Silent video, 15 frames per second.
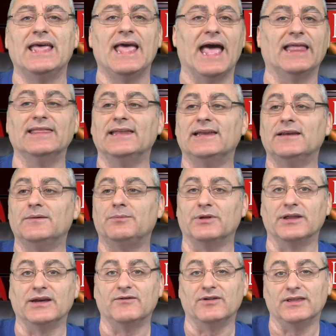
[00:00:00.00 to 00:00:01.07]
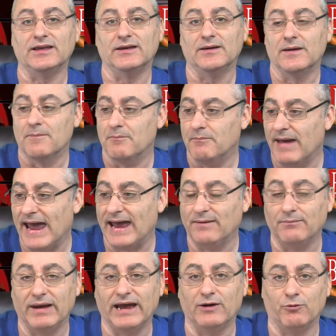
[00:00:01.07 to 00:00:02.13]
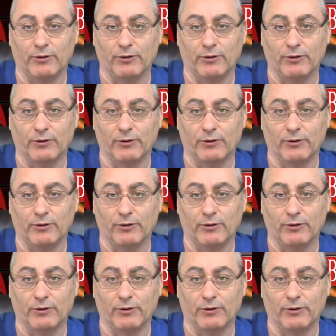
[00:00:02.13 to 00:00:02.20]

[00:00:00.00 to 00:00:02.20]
and they didn't believe in the man-made